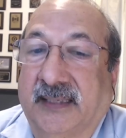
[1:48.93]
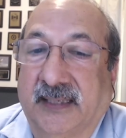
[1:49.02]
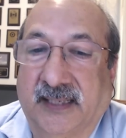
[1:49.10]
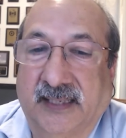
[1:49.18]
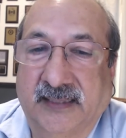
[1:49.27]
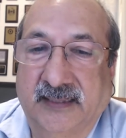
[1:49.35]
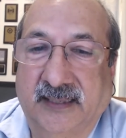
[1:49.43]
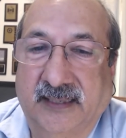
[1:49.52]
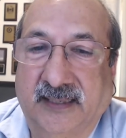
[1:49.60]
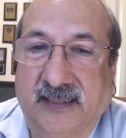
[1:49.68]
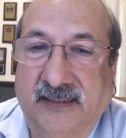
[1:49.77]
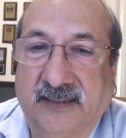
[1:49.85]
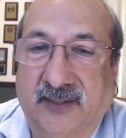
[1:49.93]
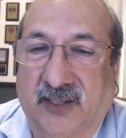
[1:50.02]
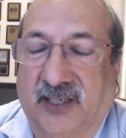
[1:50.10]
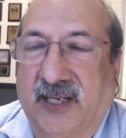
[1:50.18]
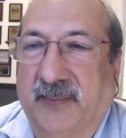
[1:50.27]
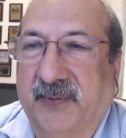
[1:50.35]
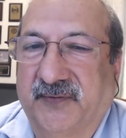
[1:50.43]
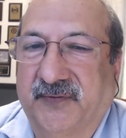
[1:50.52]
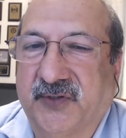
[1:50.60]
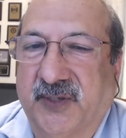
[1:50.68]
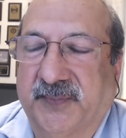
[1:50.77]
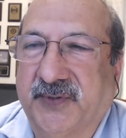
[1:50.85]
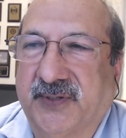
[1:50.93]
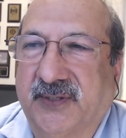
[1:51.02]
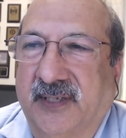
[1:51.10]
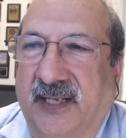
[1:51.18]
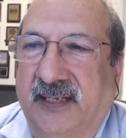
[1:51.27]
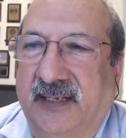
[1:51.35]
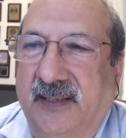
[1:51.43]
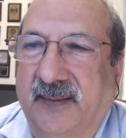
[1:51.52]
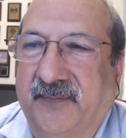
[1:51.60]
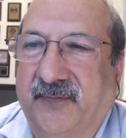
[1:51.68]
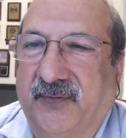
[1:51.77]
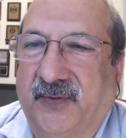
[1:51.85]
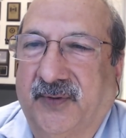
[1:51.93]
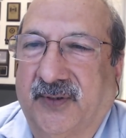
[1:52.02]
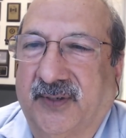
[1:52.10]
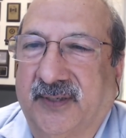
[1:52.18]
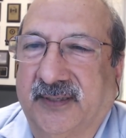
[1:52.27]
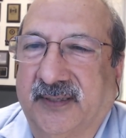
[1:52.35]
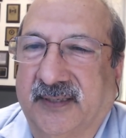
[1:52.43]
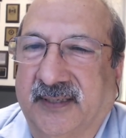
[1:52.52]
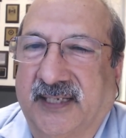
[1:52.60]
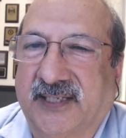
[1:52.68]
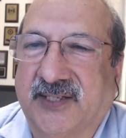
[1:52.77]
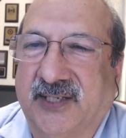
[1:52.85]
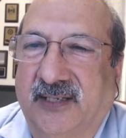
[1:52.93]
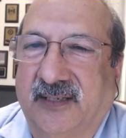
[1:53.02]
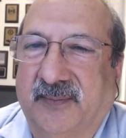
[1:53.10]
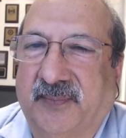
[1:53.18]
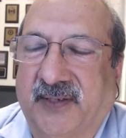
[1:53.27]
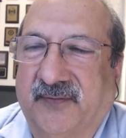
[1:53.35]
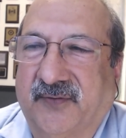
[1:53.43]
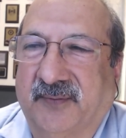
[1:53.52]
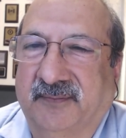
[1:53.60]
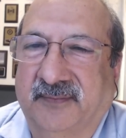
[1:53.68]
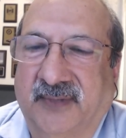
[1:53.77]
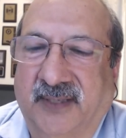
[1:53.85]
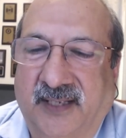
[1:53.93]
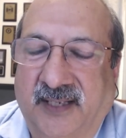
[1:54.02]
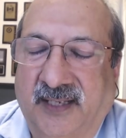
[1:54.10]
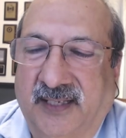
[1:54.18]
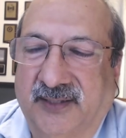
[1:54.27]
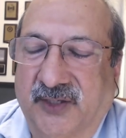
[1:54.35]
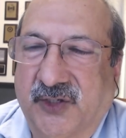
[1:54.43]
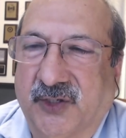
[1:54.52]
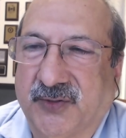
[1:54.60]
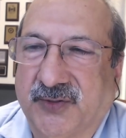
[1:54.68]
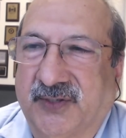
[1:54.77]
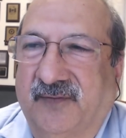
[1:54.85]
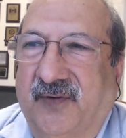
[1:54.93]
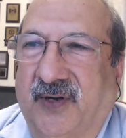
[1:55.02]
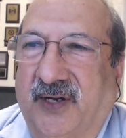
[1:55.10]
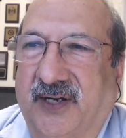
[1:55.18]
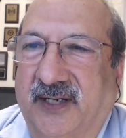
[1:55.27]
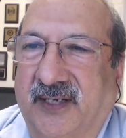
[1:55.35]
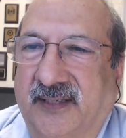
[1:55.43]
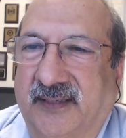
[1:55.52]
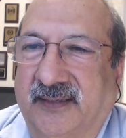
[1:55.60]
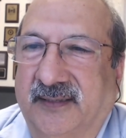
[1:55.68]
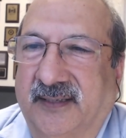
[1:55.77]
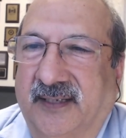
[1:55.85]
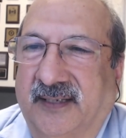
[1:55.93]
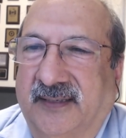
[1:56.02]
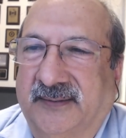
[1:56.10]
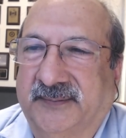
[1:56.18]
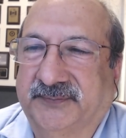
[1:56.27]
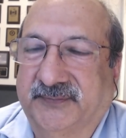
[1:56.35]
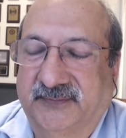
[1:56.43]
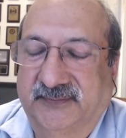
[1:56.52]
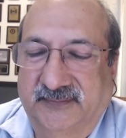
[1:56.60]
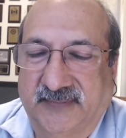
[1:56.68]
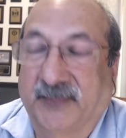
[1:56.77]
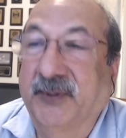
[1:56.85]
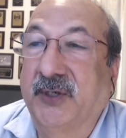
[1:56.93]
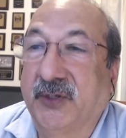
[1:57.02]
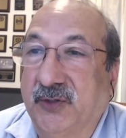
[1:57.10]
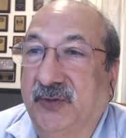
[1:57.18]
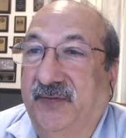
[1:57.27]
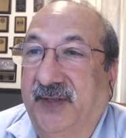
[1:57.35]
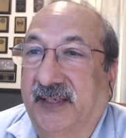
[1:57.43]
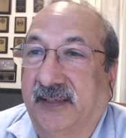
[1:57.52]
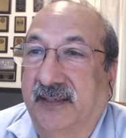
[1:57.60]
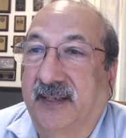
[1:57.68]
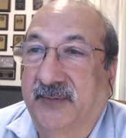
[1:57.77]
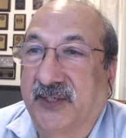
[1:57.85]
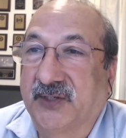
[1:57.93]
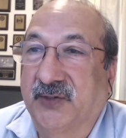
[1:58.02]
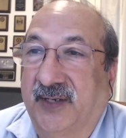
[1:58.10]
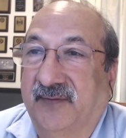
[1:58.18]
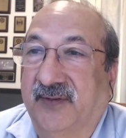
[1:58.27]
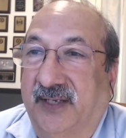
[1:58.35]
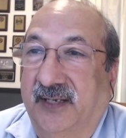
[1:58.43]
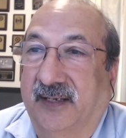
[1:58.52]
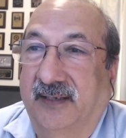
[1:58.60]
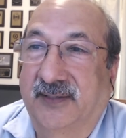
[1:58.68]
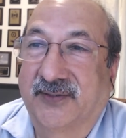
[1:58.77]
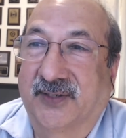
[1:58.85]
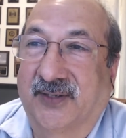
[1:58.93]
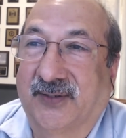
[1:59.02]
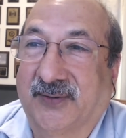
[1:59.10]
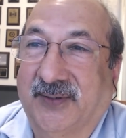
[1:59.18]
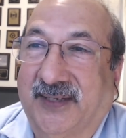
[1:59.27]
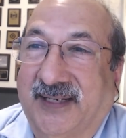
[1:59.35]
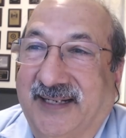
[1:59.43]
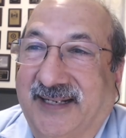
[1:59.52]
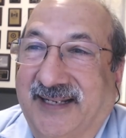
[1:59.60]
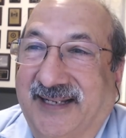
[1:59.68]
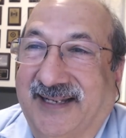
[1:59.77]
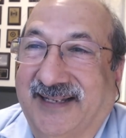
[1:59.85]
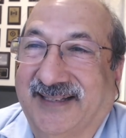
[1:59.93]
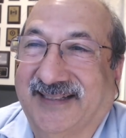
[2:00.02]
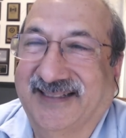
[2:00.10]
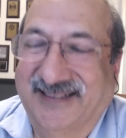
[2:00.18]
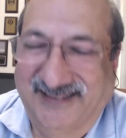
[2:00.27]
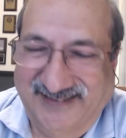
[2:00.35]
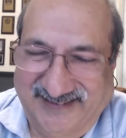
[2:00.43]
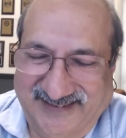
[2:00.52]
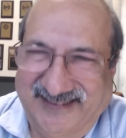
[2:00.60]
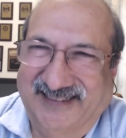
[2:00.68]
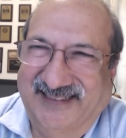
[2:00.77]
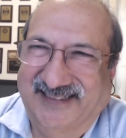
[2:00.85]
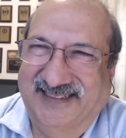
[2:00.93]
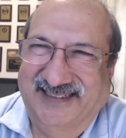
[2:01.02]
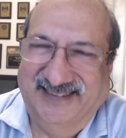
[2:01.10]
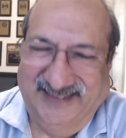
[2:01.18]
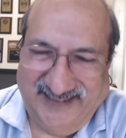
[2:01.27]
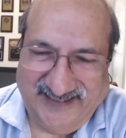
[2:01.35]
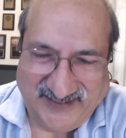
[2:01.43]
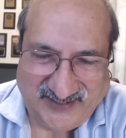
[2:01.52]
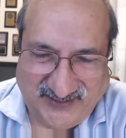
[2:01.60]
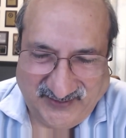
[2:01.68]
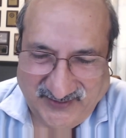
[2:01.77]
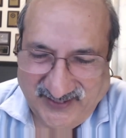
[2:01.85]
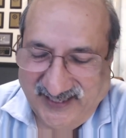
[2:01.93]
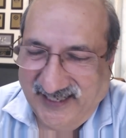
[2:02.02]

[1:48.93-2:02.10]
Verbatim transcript: And then uh, got a couple of trips lined up for next year, apart from the shows in Florida. Um, I'm going to do Vietnam that you never did. So oh, good, uh, good, good, good. That's cool. Yeah, so